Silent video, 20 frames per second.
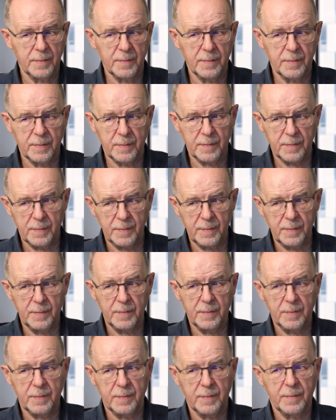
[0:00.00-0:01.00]

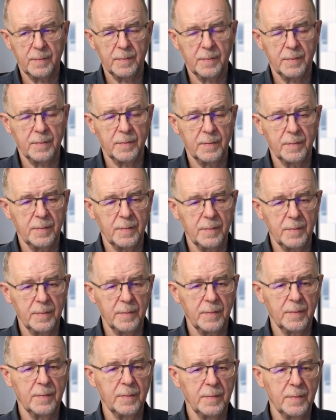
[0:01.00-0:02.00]

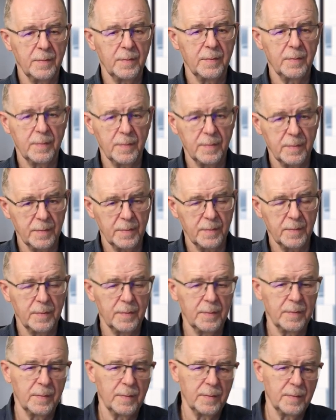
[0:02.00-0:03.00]

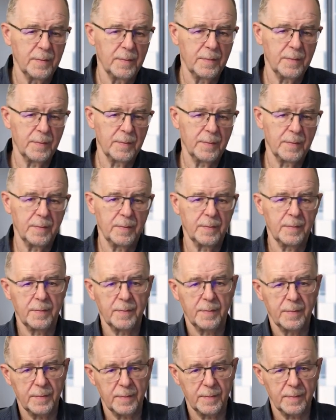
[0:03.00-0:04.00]

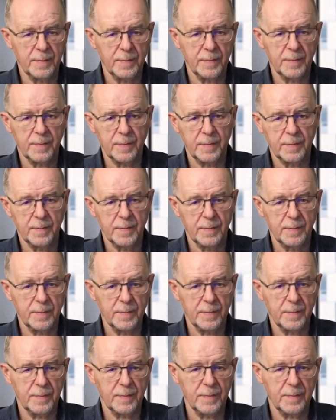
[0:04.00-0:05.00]

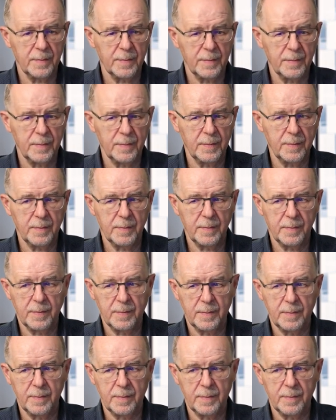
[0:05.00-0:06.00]

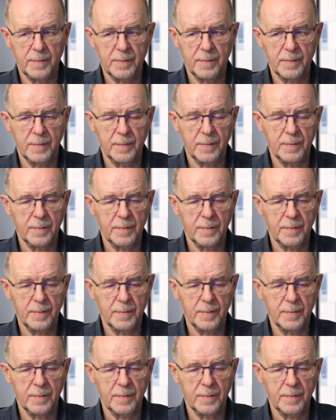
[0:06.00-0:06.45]
(silent)